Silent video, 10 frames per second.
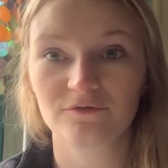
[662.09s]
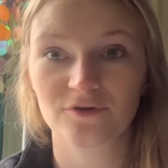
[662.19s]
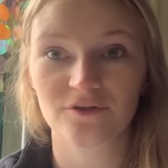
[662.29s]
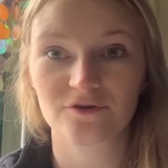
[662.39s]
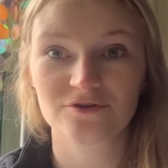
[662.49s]
or
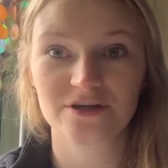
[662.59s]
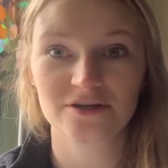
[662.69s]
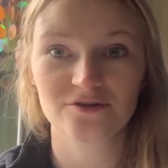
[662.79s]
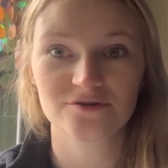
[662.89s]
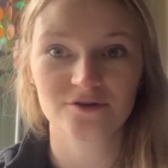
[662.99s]
13
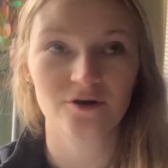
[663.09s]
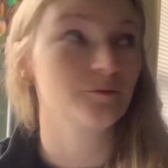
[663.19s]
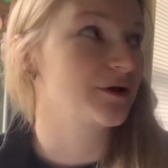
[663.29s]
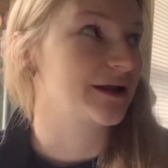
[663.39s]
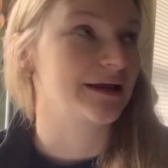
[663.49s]
years ago. I'm
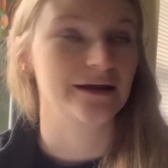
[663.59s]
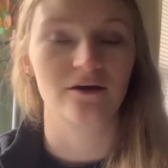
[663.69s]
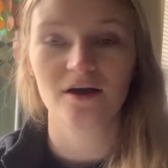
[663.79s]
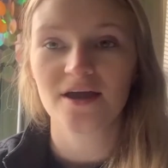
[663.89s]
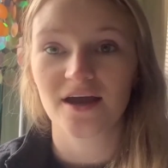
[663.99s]
looking at it now.
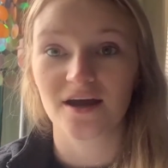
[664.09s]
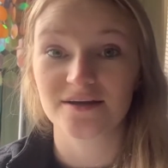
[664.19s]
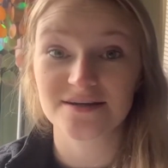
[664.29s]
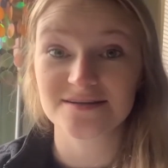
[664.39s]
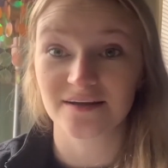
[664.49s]
It
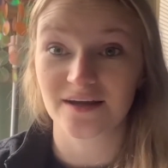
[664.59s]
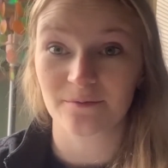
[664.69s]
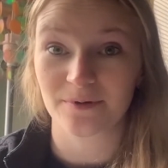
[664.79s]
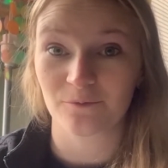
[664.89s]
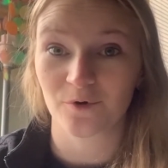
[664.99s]
doesn't light up
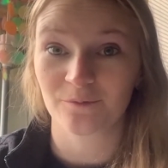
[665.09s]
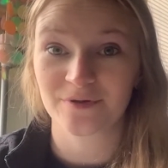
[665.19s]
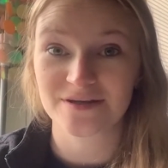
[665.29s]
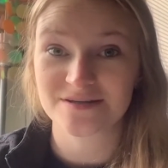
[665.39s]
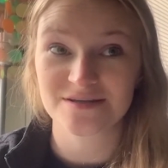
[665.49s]
anymore, but
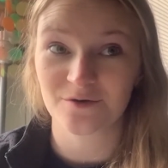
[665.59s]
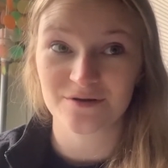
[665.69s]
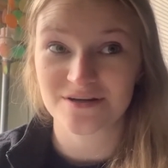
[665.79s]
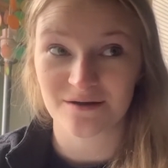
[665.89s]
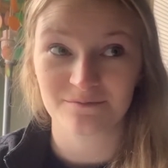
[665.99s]
this is the only
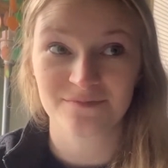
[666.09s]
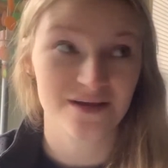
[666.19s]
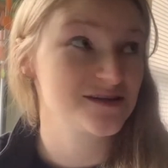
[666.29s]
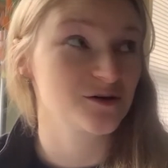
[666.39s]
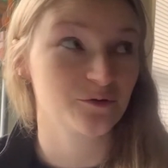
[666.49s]
time.
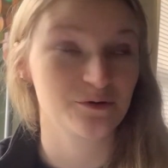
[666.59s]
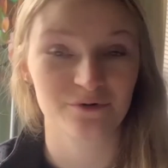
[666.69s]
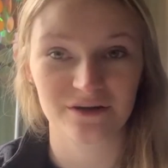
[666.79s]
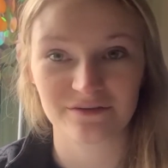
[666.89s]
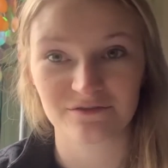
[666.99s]
That's the only
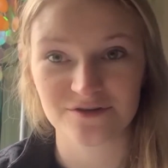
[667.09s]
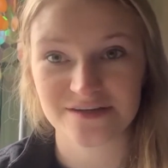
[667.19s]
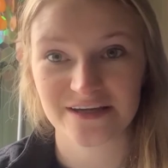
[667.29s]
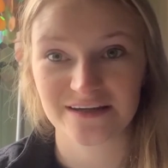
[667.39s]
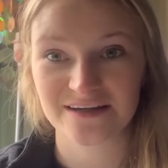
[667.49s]
one I've ever
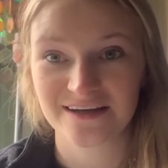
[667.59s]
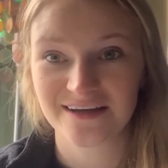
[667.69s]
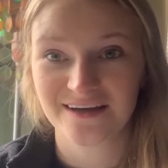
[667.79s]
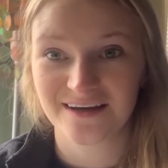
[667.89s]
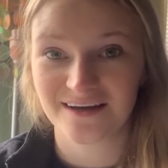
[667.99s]
seen.
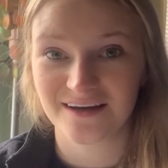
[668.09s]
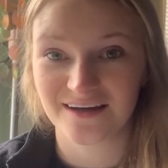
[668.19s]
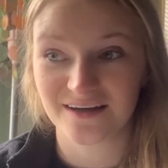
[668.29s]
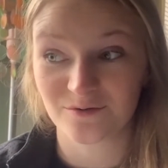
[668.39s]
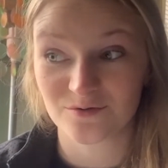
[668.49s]

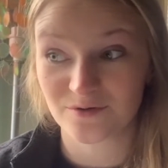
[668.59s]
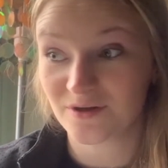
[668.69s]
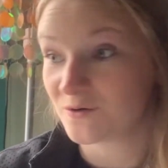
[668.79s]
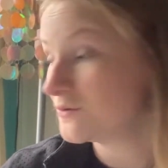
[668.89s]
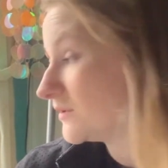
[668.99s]
And it was really
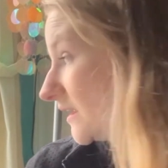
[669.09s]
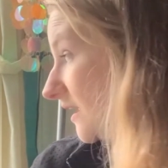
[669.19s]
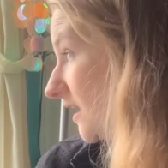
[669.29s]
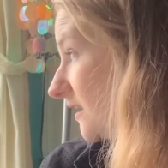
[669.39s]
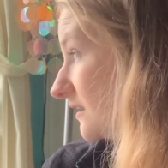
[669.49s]
cool when I
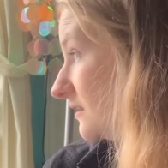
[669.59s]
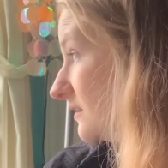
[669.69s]
got it.